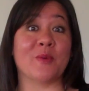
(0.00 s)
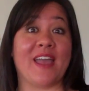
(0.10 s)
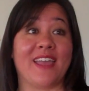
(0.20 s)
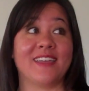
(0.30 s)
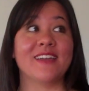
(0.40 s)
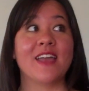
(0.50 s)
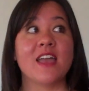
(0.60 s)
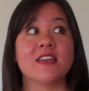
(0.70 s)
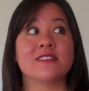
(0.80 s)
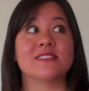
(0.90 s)
away,
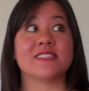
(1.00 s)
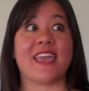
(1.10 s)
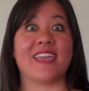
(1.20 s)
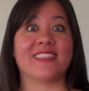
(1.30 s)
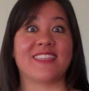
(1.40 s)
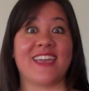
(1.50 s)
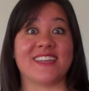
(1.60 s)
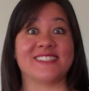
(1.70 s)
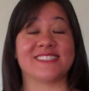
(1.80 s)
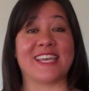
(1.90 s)
take the
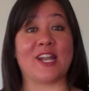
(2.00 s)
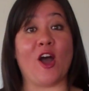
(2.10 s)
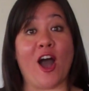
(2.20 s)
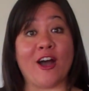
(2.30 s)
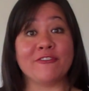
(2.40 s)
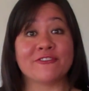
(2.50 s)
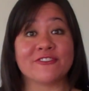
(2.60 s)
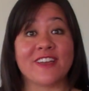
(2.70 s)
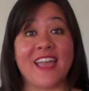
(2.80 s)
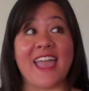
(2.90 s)
headset off
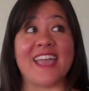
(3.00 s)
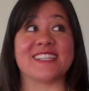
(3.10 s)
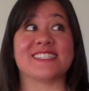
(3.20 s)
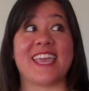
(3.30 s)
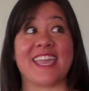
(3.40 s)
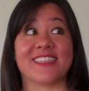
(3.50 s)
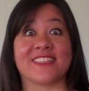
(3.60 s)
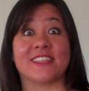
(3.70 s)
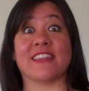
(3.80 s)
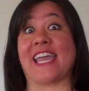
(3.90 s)
and take
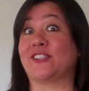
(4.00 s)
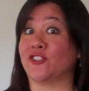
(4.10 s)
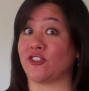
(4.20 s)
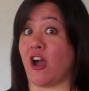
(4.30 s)
the lanyard